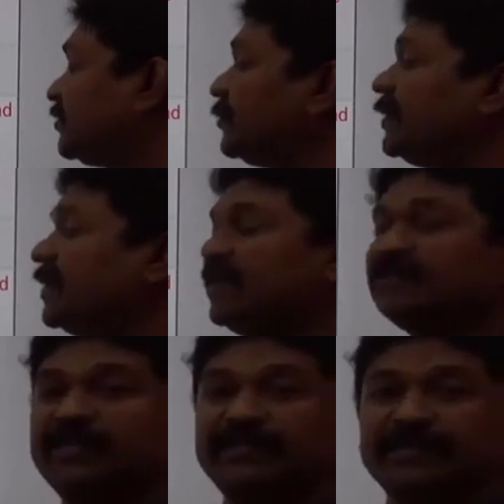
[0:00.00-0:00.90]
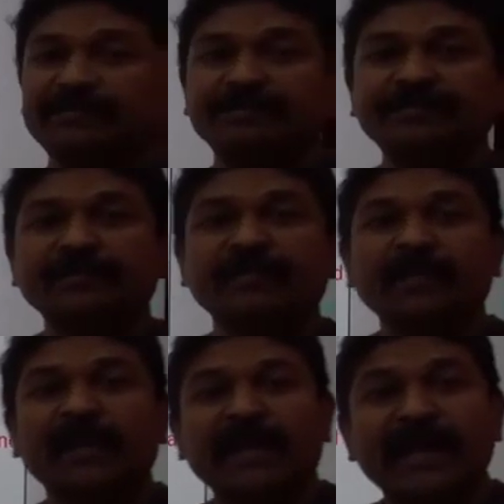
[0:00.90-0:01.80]
by the legislation.
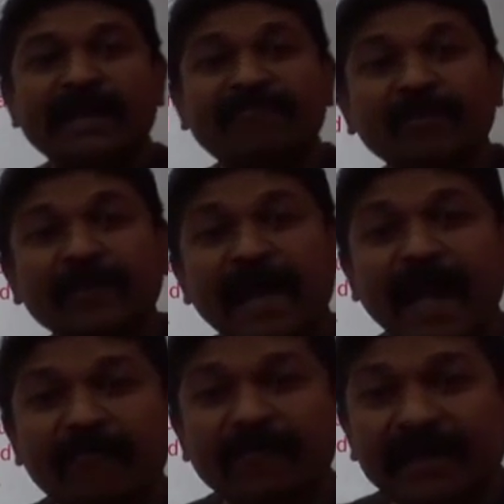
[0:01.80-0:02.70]
It will be having a